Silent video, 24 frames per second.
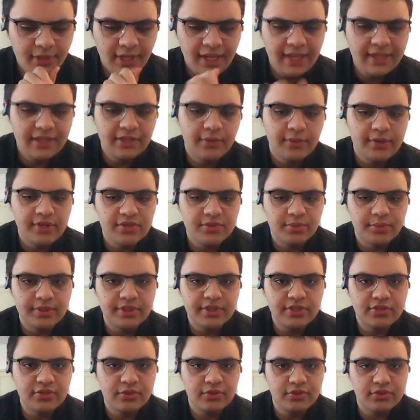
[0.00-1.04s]
anyways, with
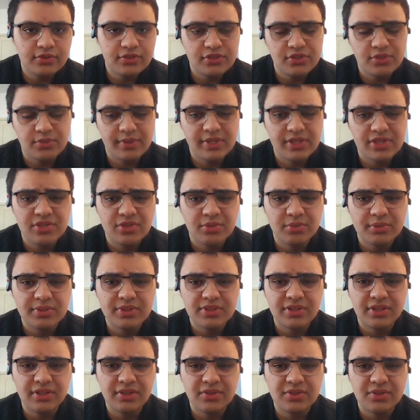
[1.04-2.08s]
this whole situation with
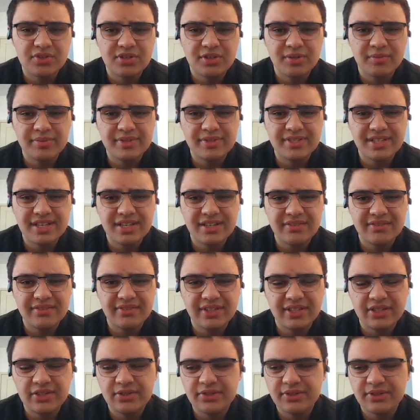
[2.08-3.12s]
Donald Trump, it's kind of
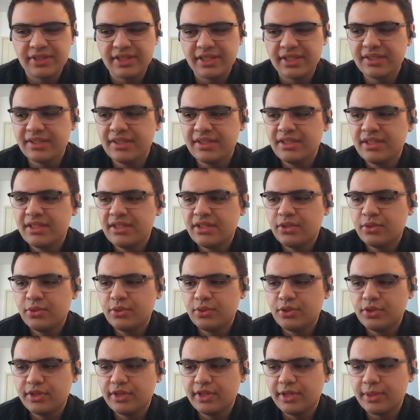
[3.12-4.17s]
like, okay, who are
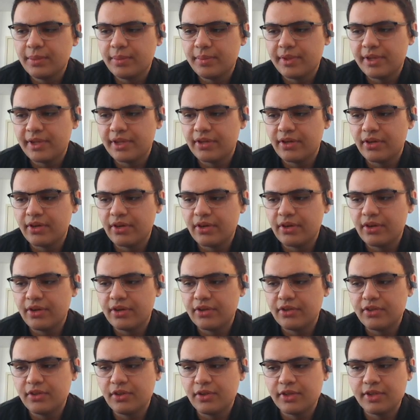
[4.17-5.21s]
you going to pick?
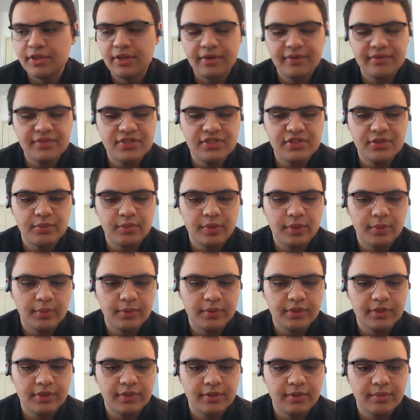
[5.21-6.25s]
You know, he obviously went
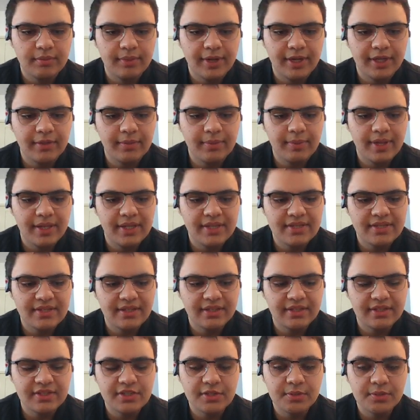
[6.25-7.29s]
with the Mike Pence,
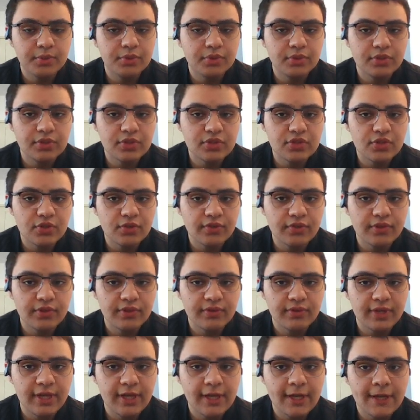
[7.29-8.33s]
like the typical
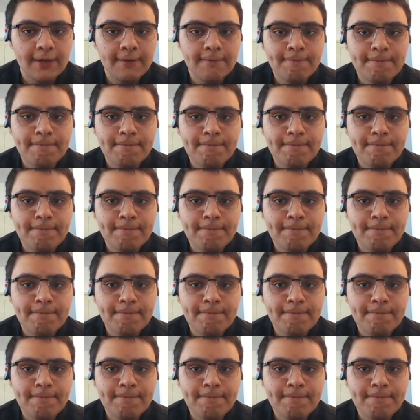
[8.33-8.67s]
conservative guy,